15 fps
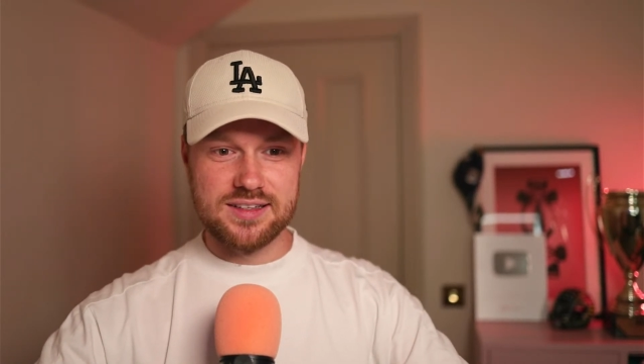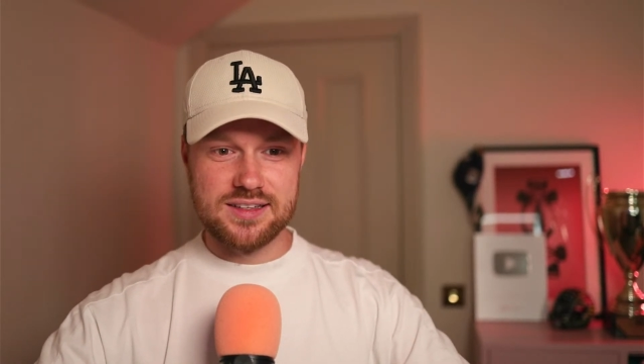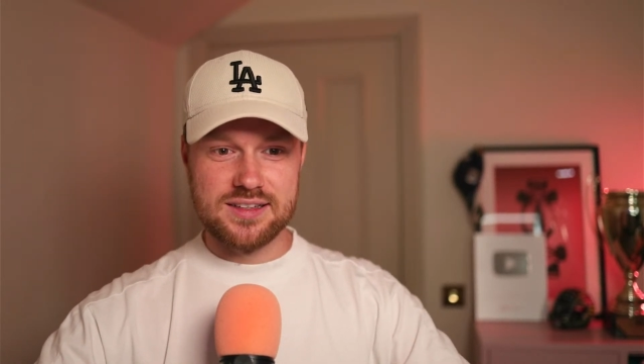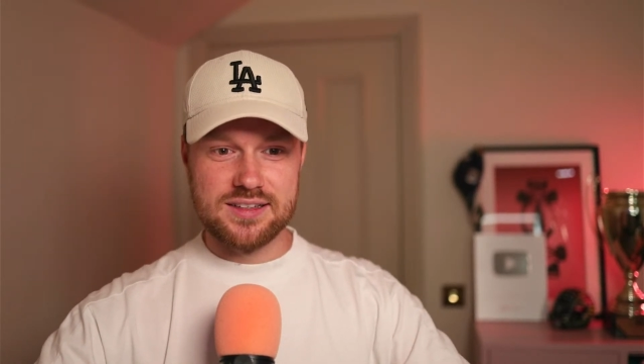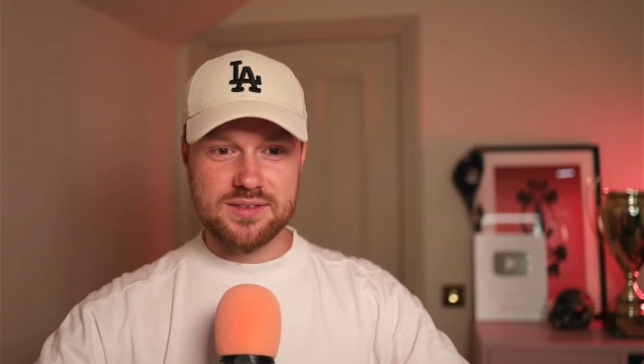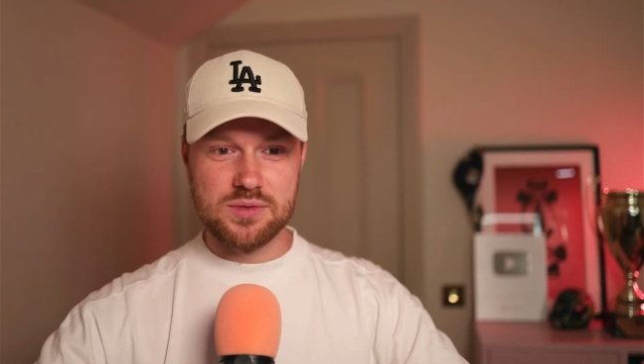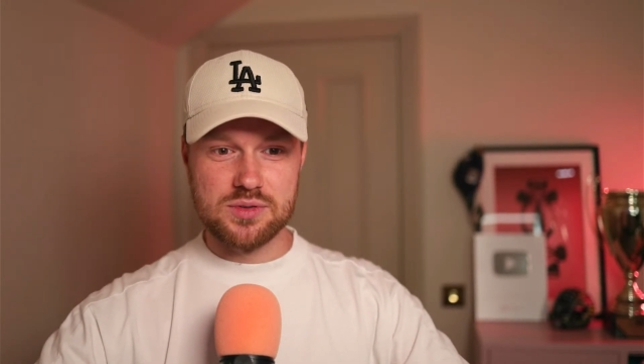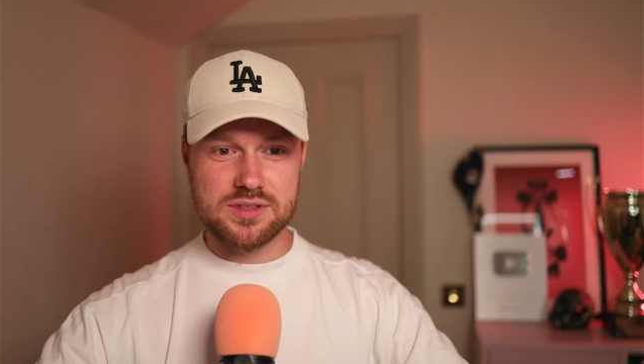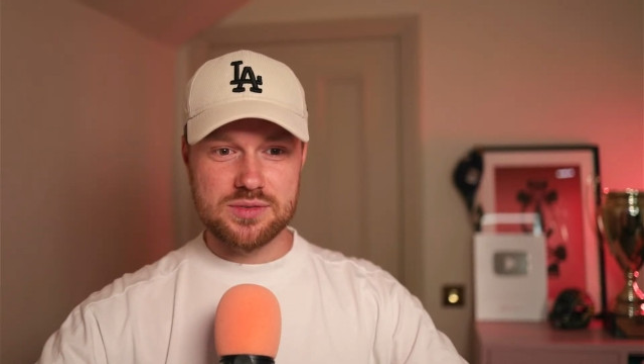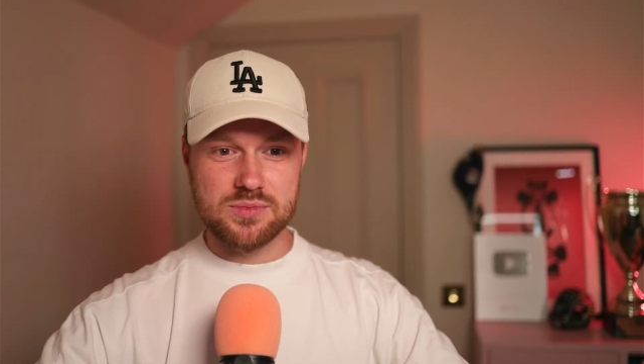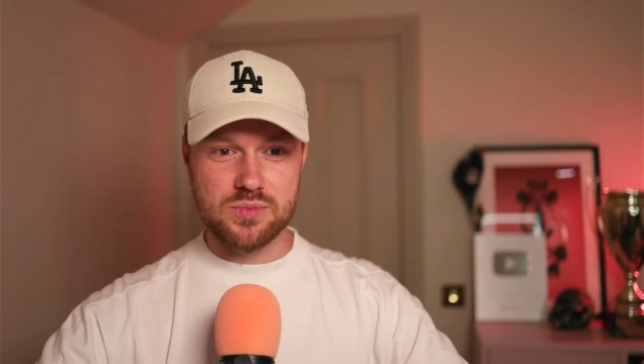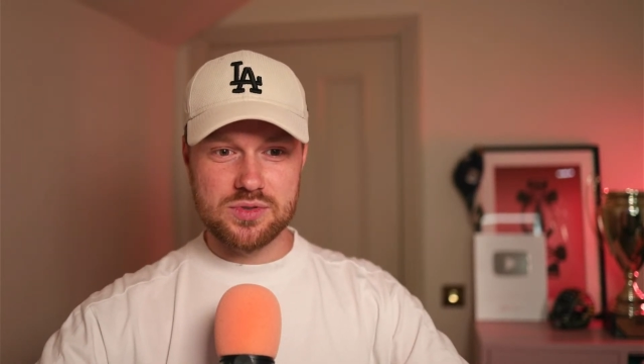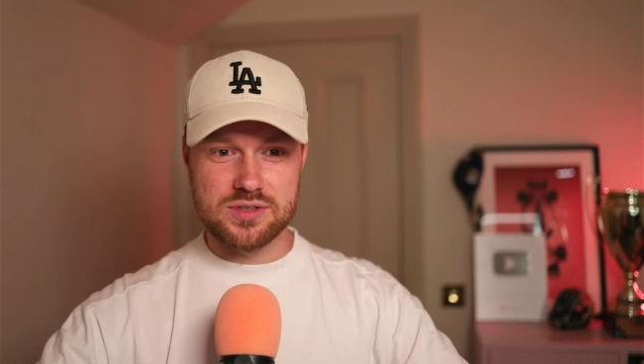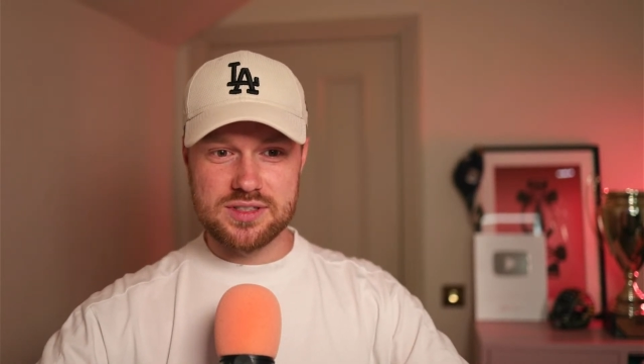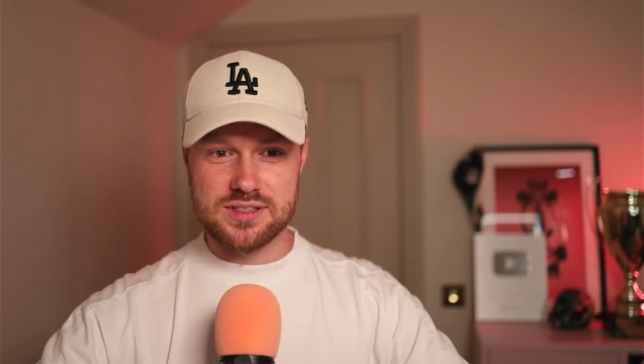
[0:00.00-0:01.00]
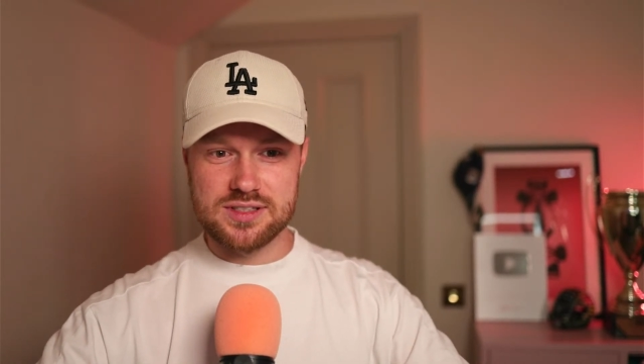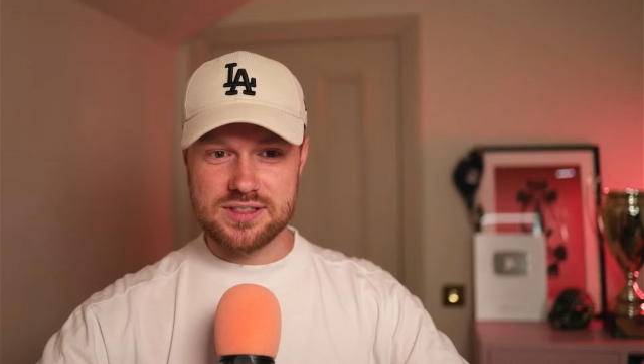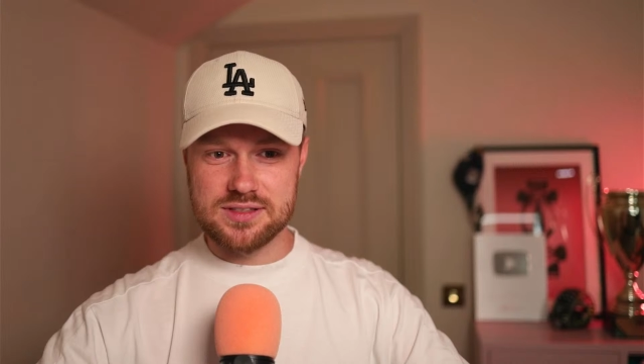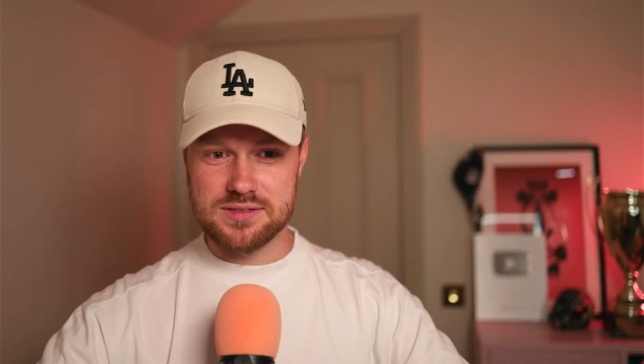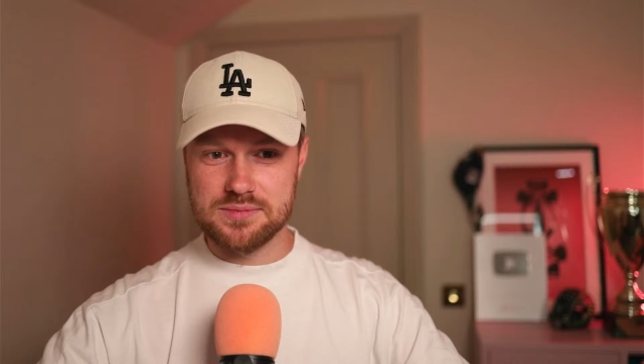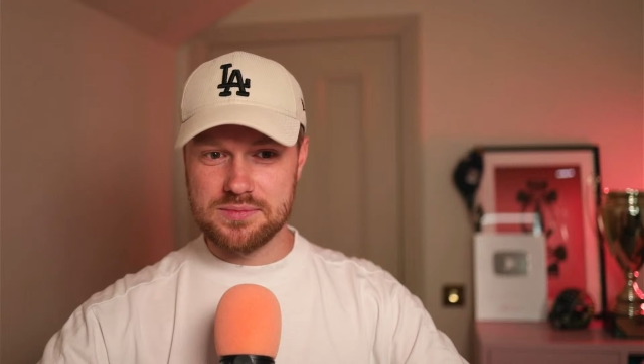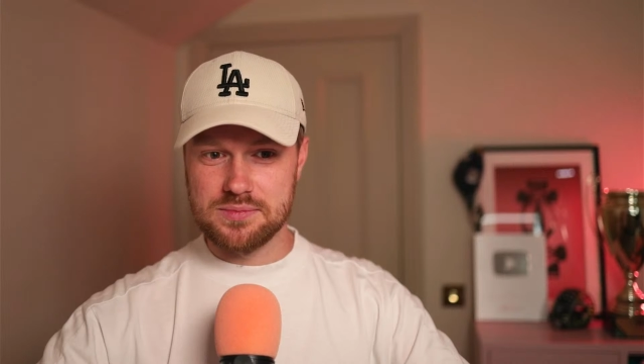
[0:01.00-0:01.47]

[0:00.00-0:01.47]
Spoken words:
watch this